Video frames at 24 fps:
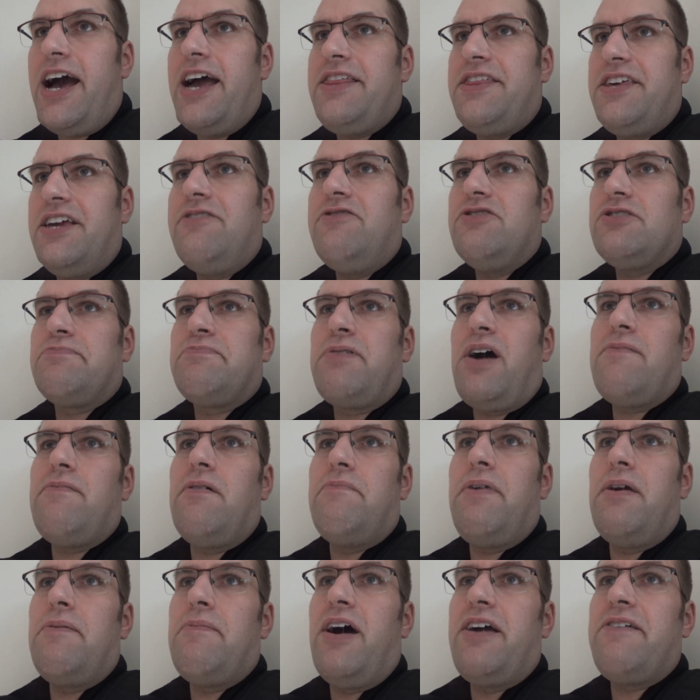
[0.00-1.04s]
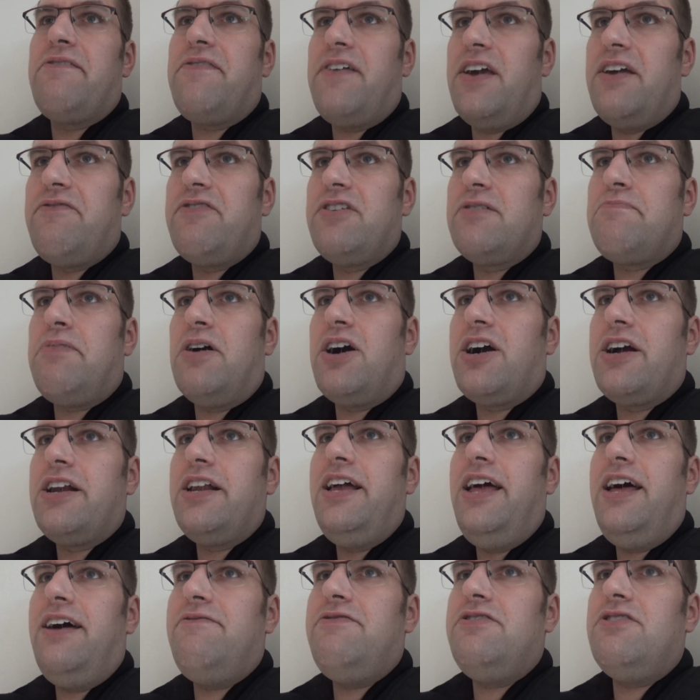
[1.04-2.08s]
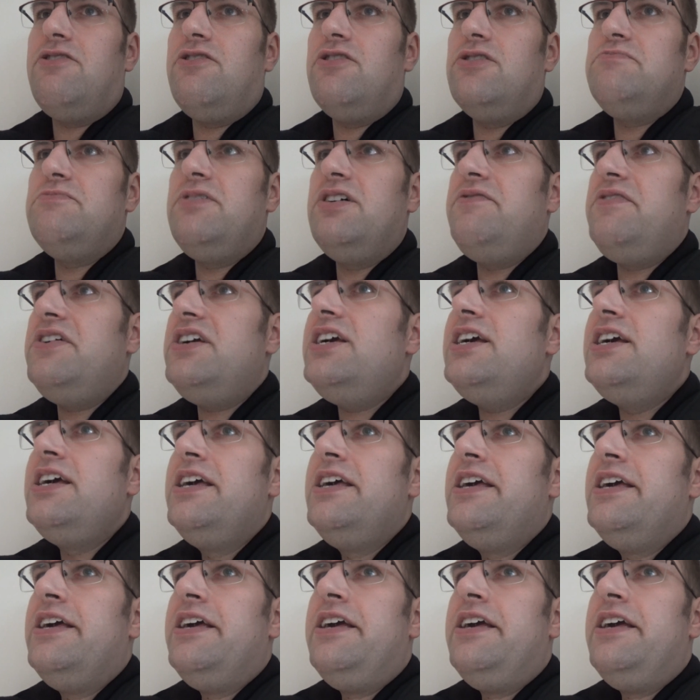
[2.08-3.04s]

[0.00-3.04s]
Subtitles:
I think was probably my favorite part of the whole movie,